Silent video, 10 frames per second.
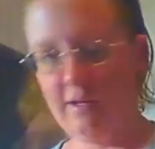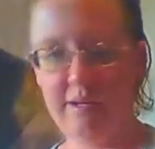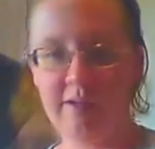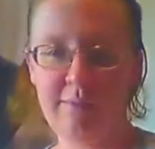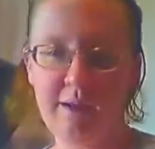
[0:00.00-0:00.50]

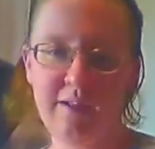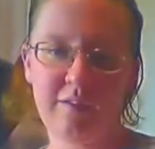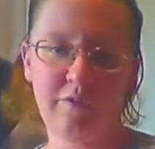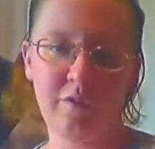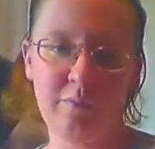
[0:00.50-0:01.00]
And
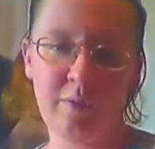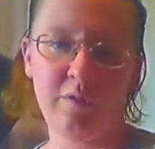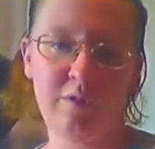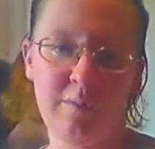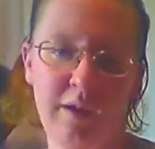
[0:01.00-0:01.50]
mine's for,
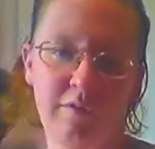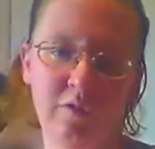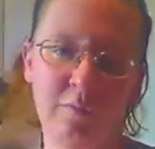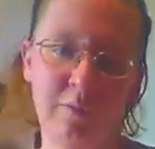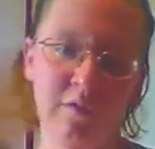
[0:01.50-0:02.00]
supposed to be
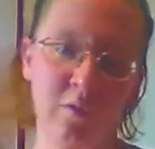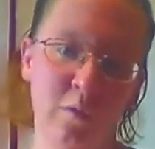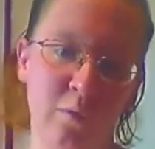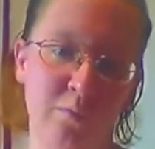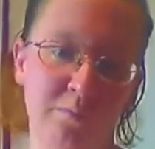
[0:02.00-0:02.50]
for
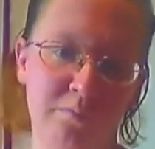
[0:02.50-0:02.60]
mental